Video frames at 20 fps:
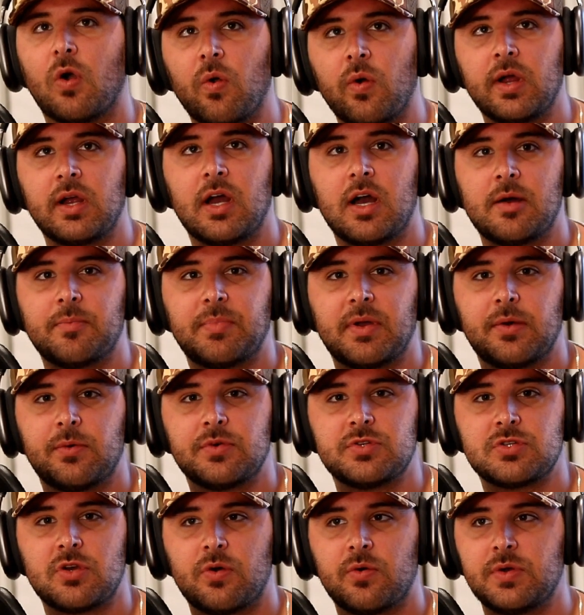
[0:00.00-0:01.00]
growing up, I
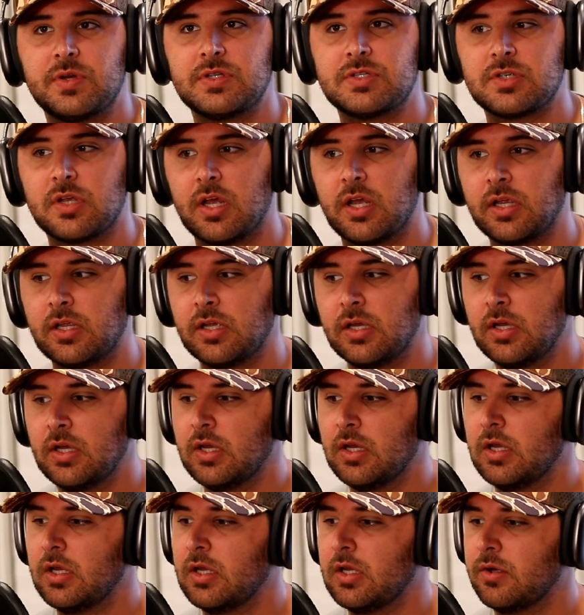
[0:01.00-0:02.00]
was always like,
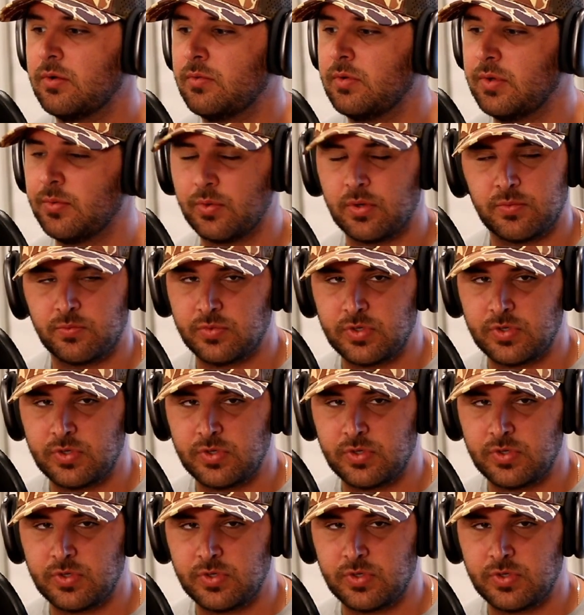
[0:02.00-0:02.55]
we